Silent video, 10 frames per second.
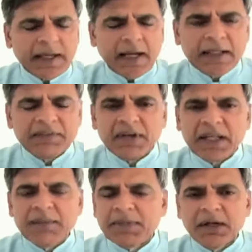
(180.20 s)
I'll give a
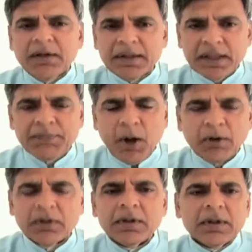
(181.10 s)
name here,
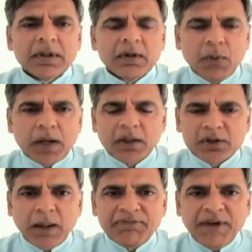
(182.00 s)
Nippon, one of the
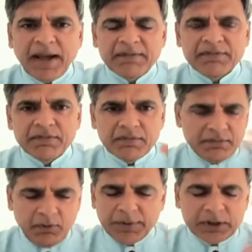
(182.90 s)
top five.
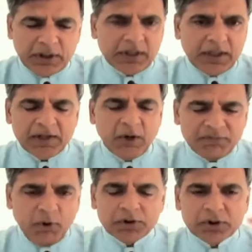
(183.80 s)
We did uh, of
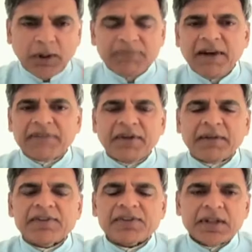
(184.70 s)
all the top five
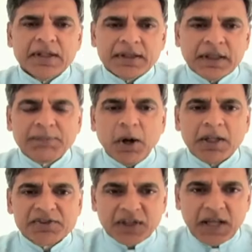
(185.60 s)
funds. Nippon
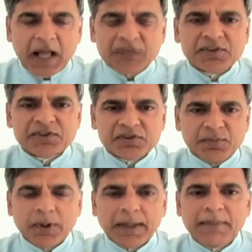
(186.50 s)
is the largest
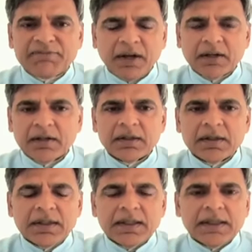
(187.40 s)
small cap fund.
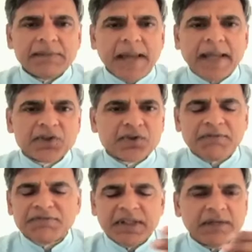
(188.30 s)
They manage
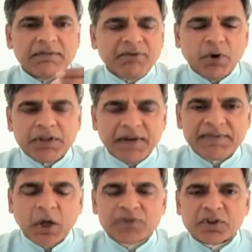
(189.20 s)
roughly
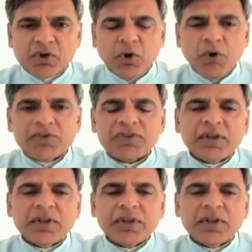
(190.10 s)
45,000 crores.